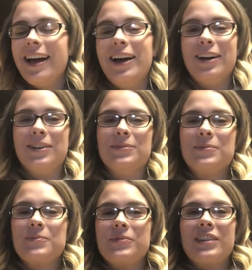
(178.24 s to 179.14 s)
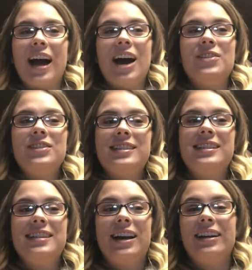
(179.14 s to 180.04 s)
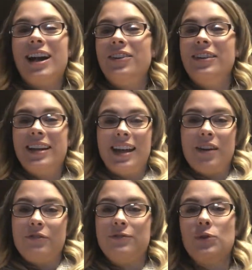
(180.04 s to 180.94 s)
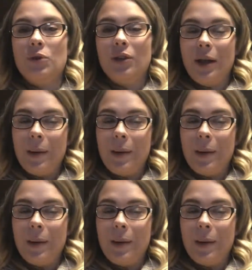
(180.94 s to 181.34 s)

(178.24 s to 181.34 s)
I will sit down and I will eat a full